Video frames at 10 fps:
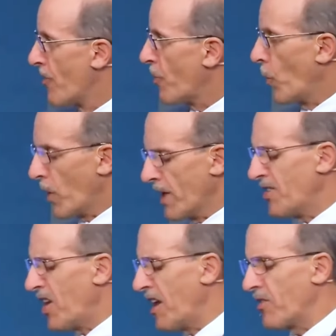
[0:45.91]
So we're going to
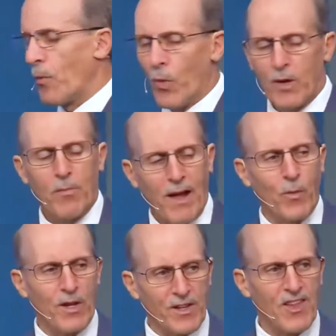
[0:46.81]
take them one by
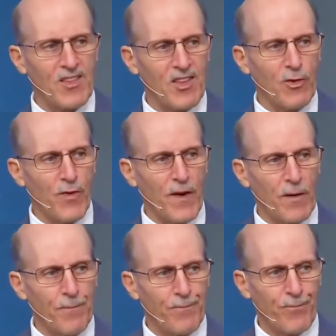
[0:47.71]
one. Does that sound fair?